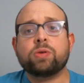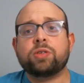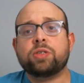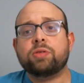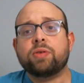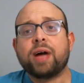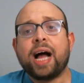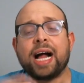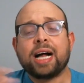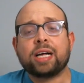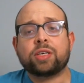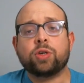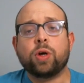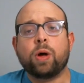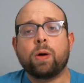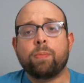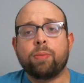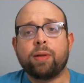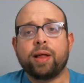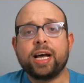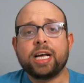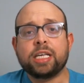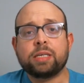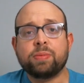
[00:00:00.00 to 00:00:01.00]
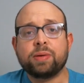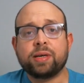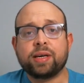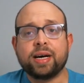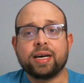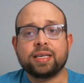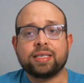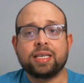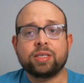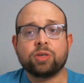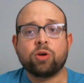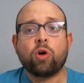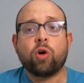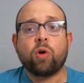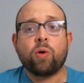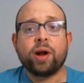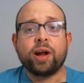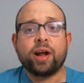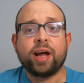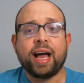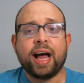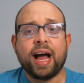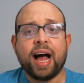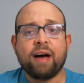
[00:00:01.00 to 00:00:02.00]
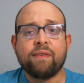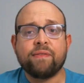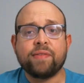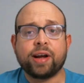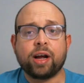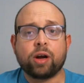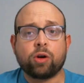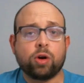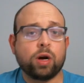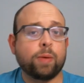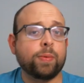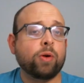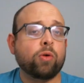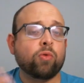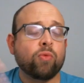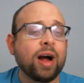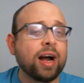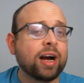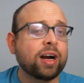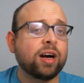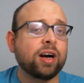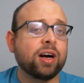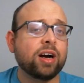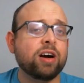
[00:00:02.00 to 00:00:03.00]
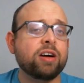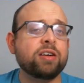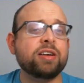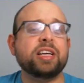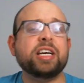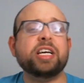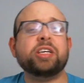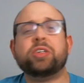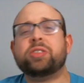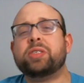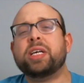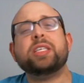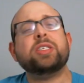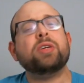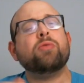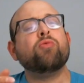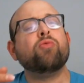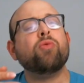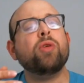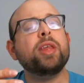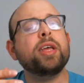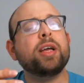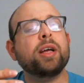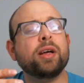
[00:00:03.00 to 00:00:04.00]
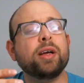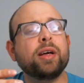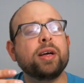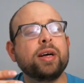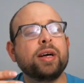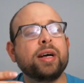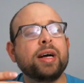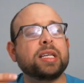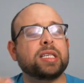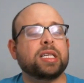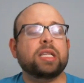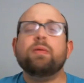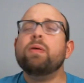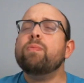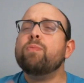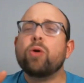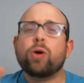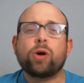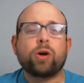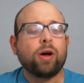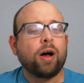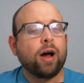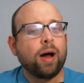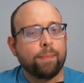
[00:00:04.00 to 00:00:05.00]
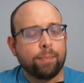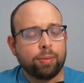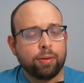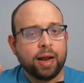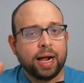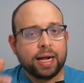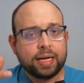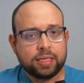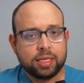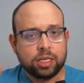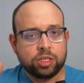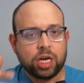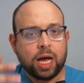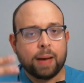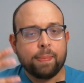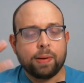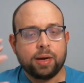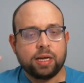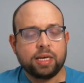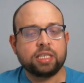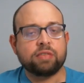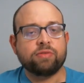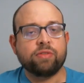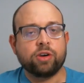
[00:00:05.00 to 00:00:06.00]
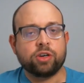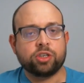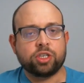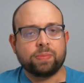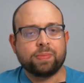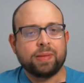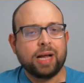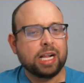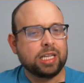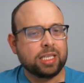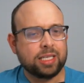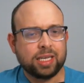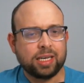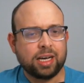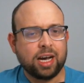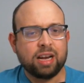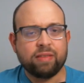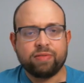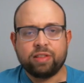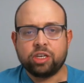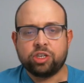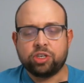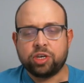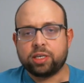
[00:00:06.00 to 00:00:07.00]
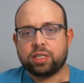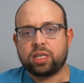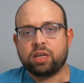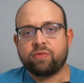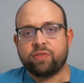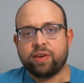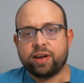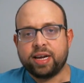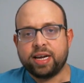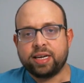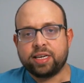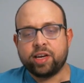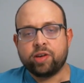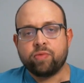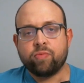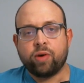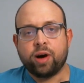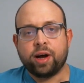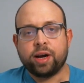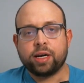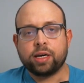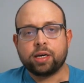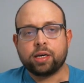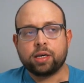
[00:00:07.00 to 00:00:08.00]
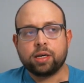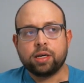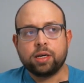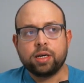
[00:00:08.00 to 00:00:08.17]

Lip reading: to Axel and Blaze, because he's already having a criminal record. And it's a little more complex in the Japanese version. That's the kind of the gist of it. He didn't want to